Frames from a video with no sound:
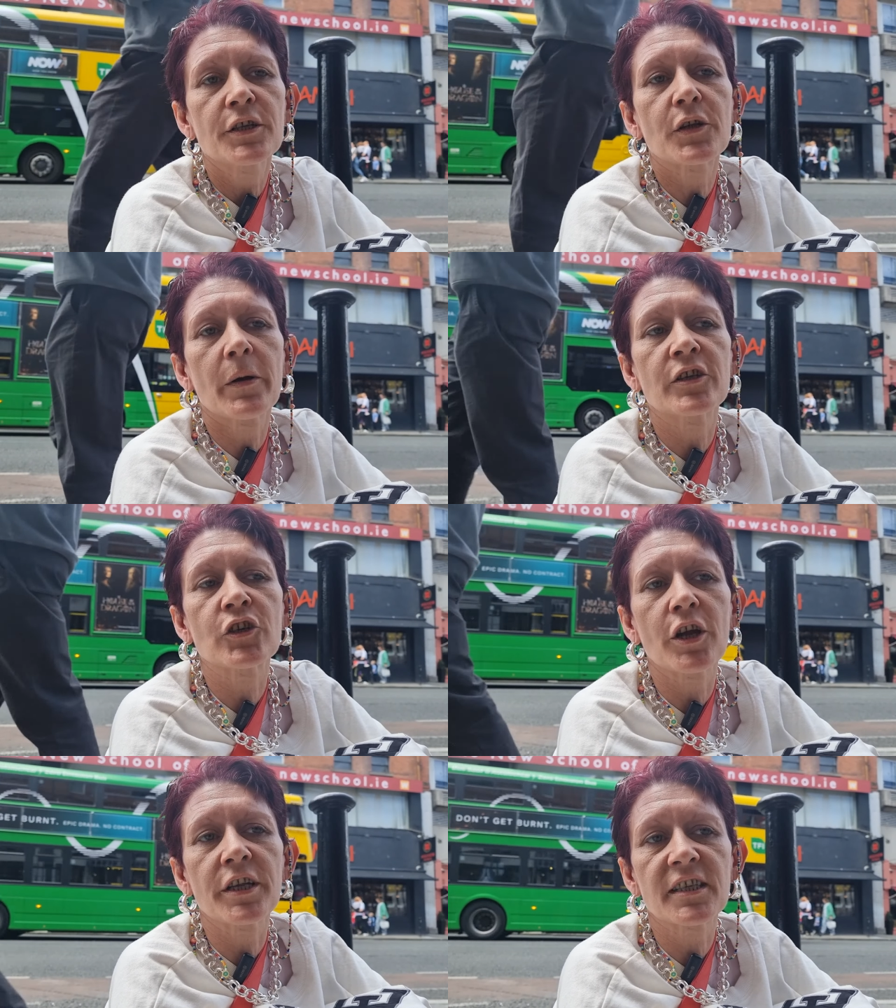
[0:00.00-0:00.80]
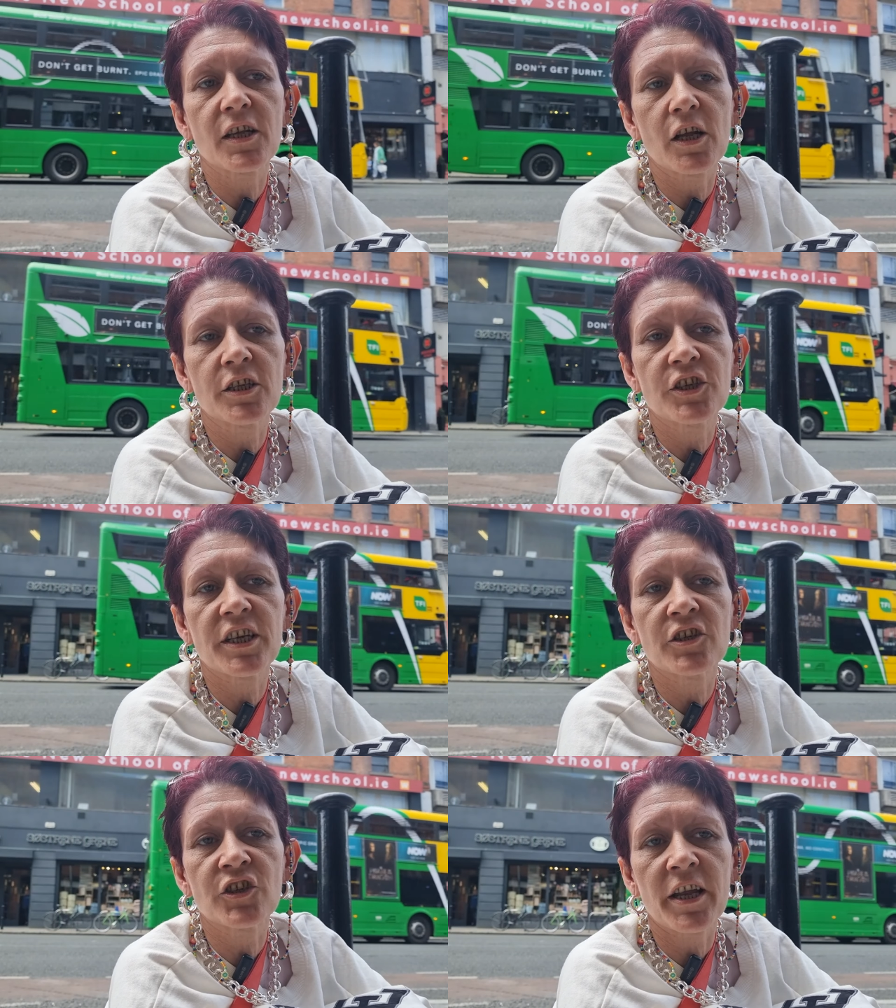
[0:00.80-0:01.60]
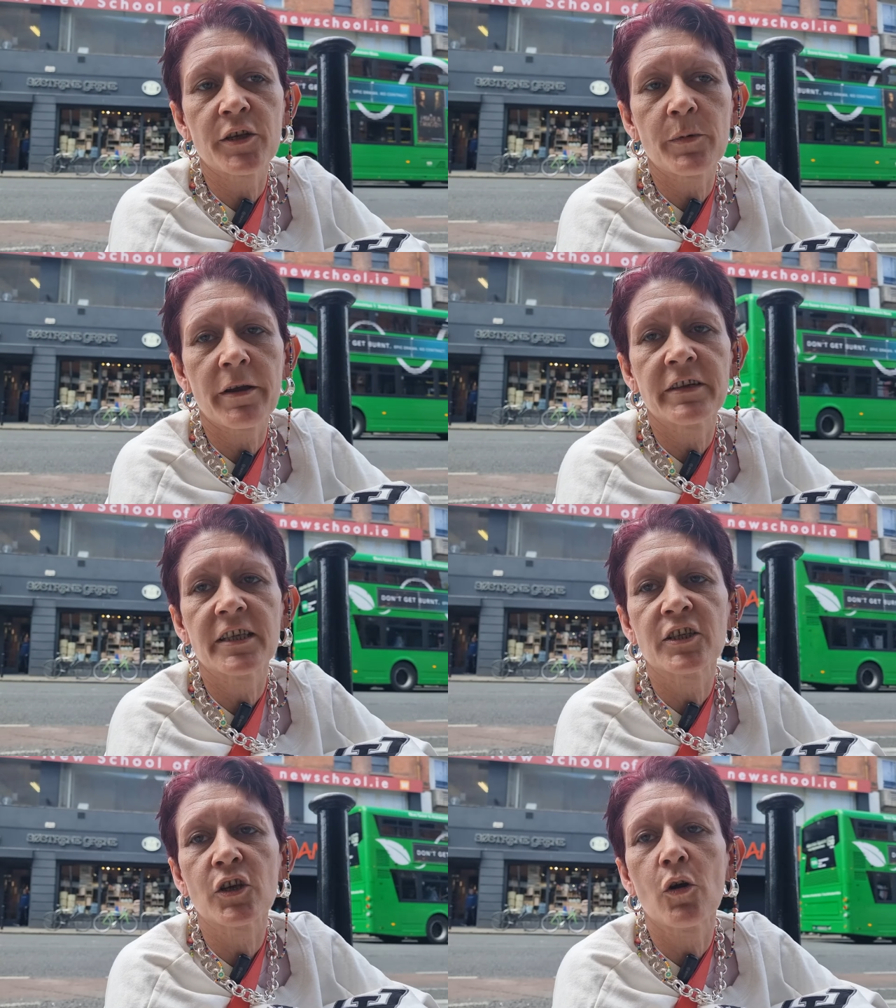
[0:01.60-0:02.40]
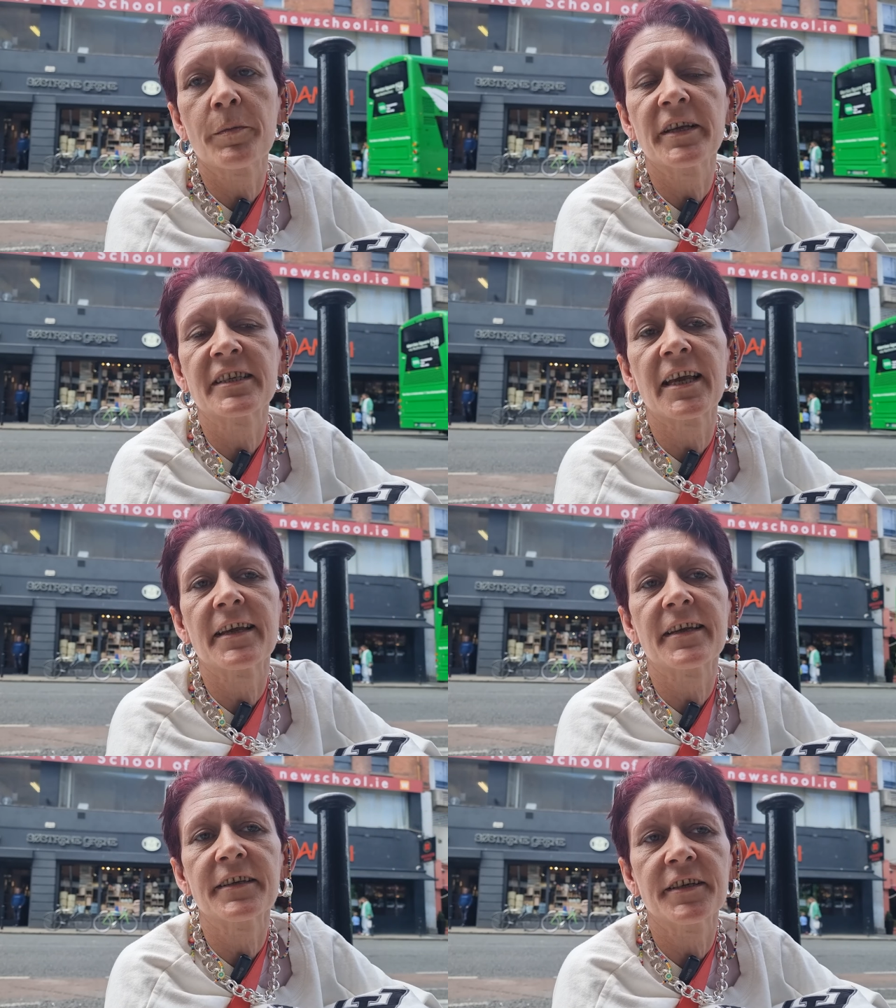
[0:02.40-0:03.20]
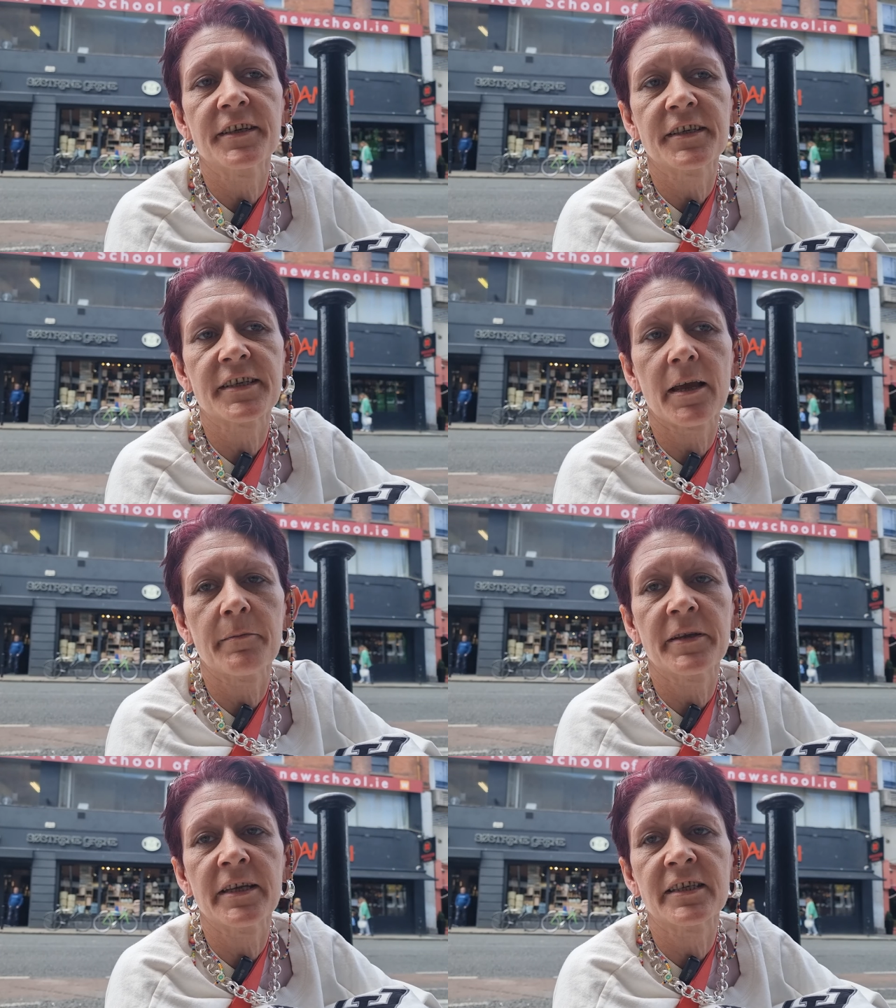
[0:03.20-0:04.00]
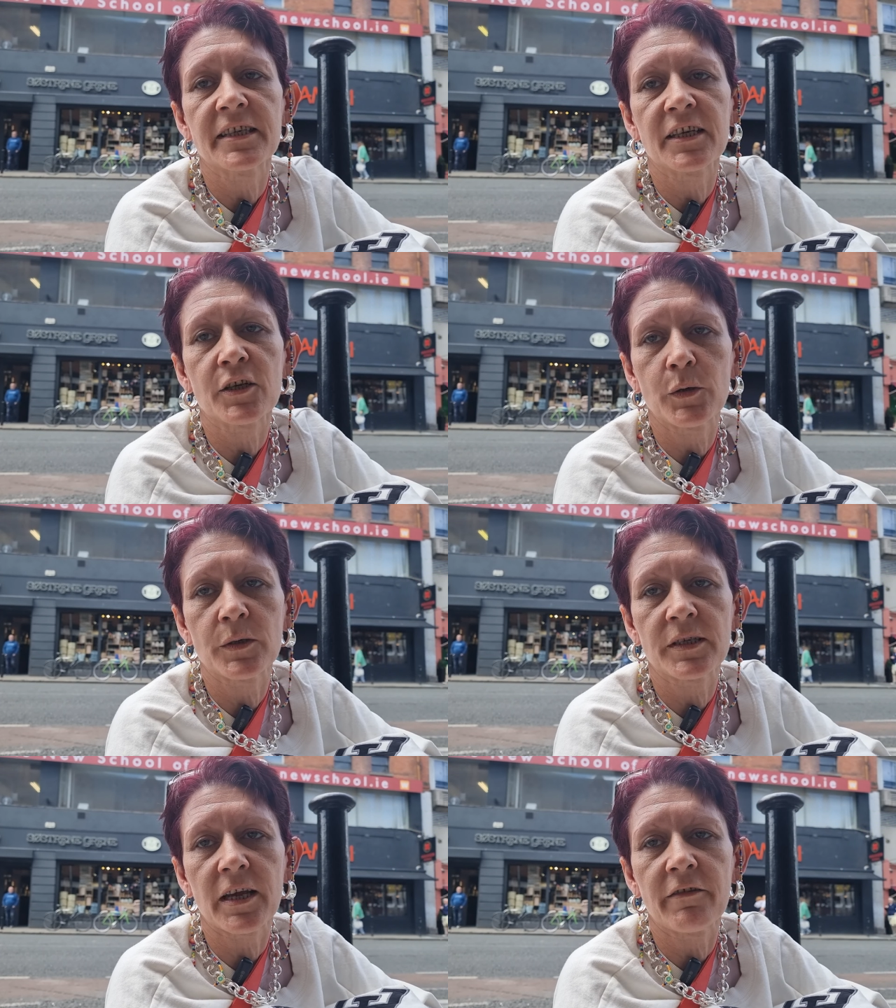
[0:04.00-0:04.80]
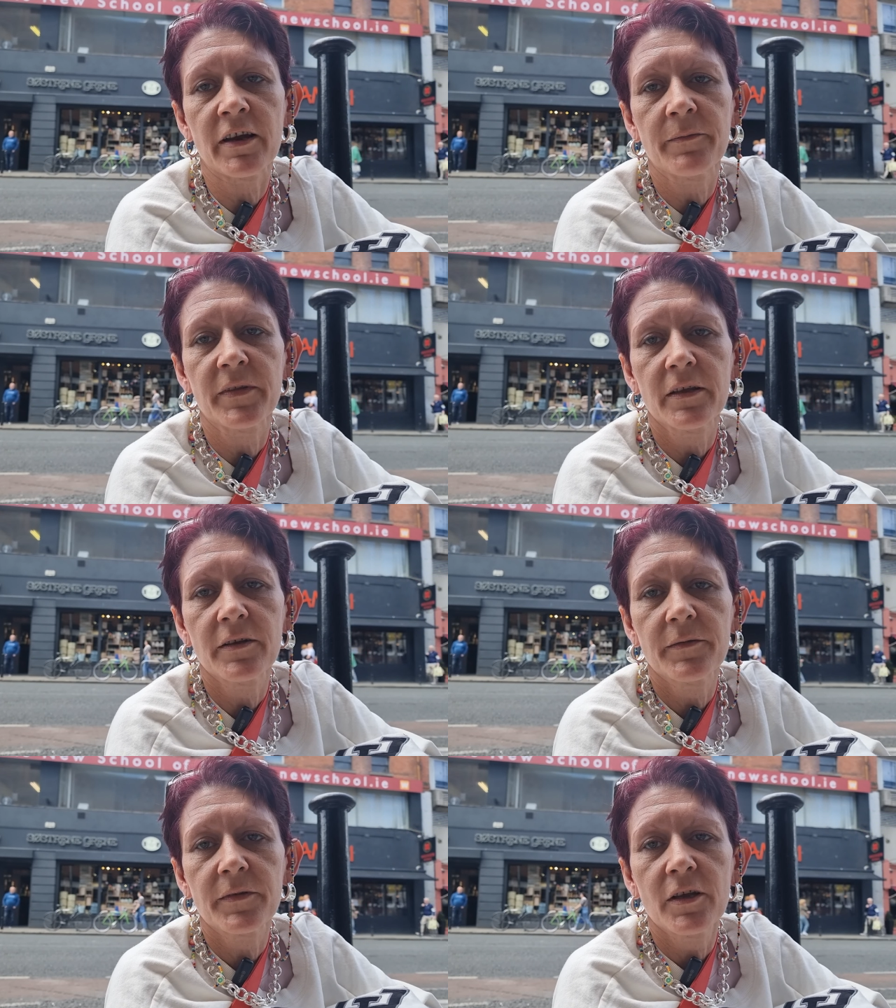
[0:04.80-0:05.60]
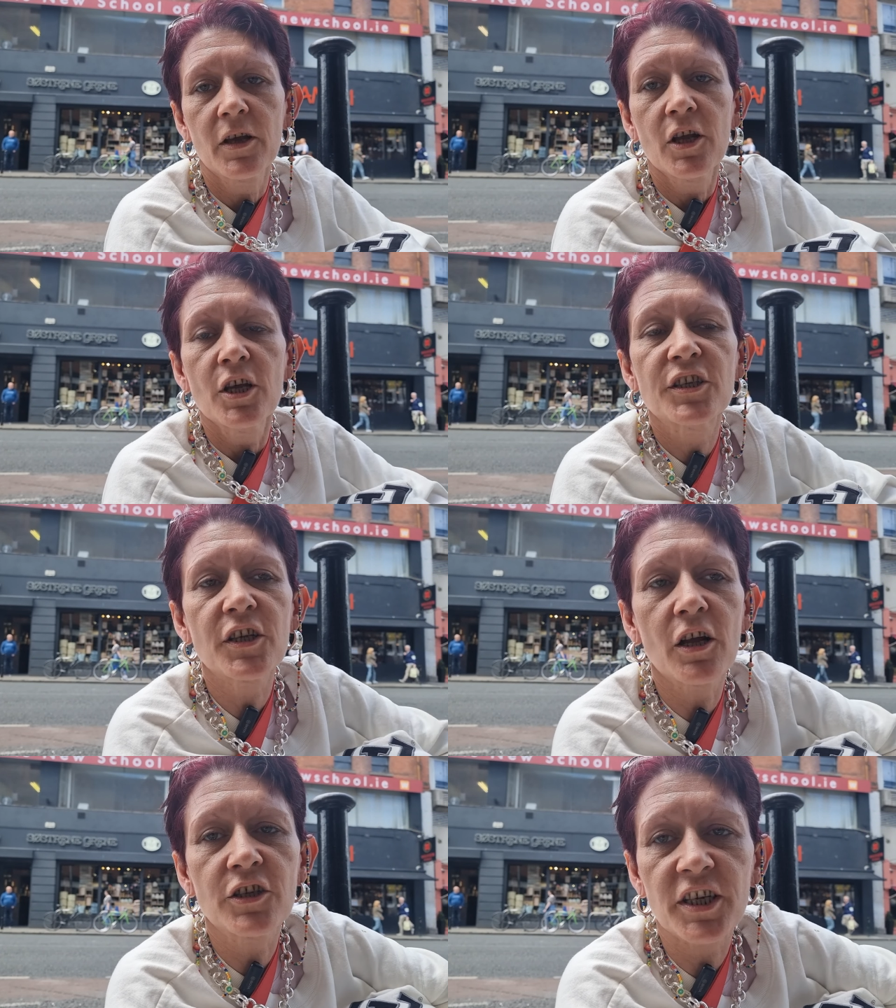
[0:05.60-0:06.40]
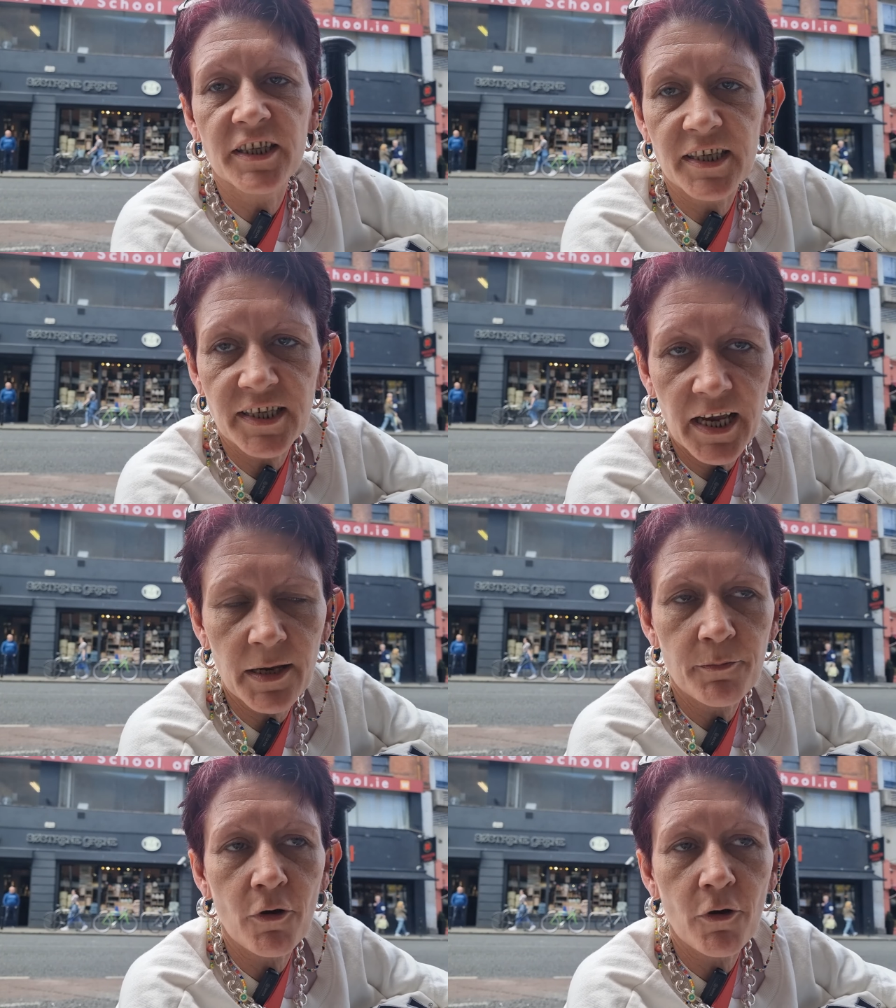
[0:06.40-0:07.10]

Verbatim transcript: So I joined Soilse in January. They told me it'd take a year to get me into Cuan Dara. People that don't know Soilse's a day program.